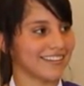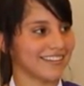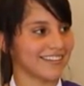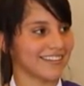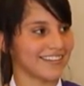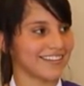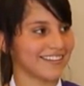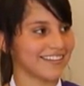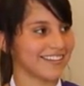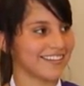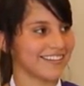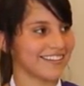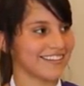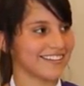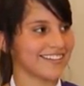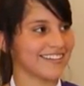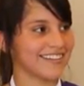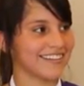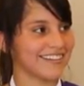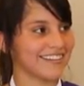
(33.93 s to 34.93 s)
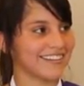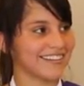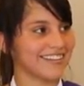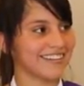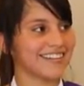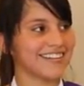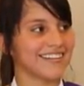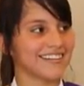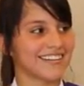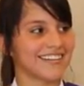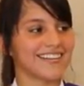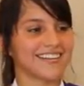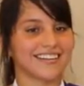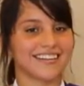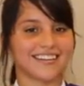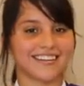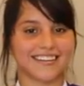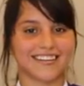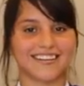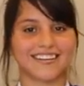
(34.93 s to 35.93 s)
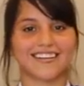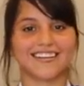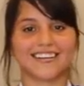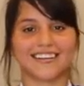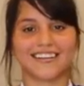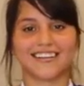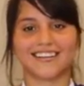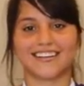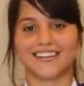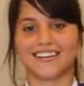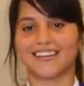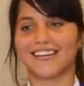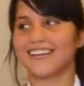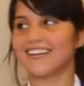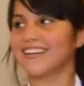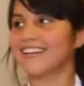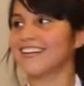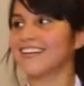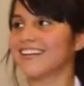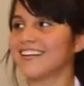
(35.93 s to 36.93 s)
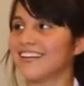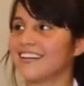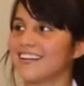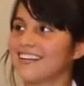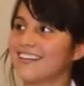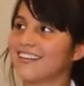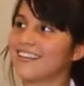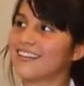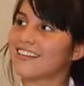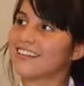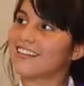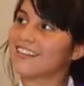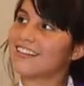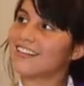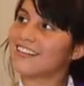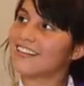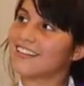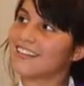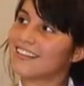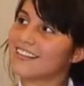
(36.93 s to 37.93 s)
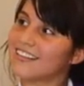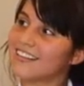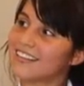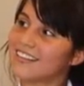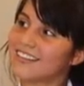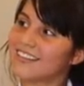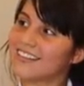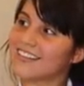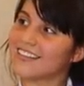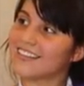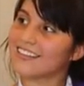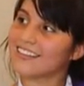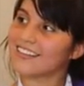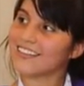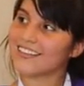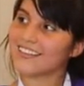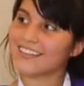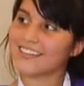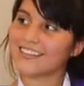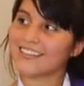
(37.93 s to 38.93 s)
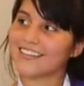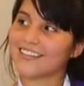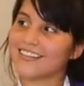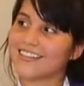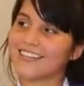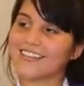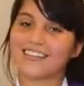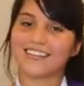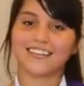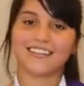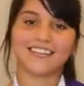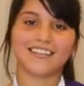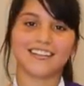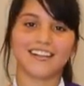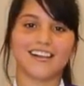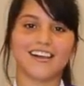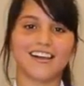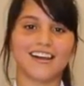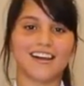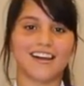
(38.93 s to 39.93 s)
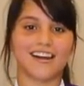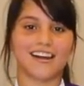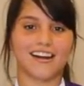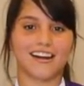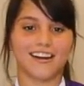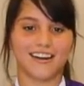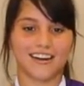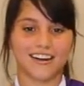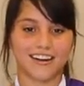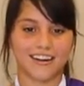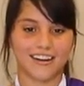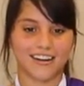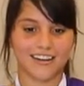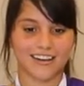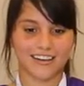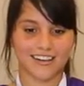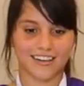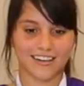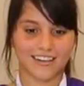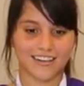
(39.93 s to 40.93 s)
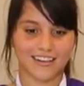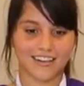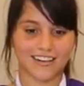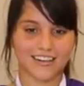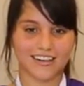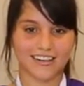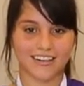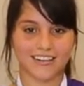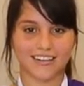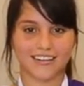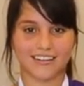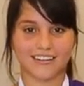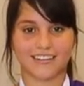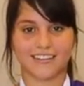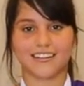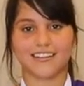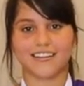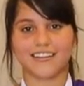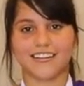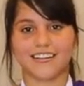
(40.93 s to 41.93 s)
[no speech]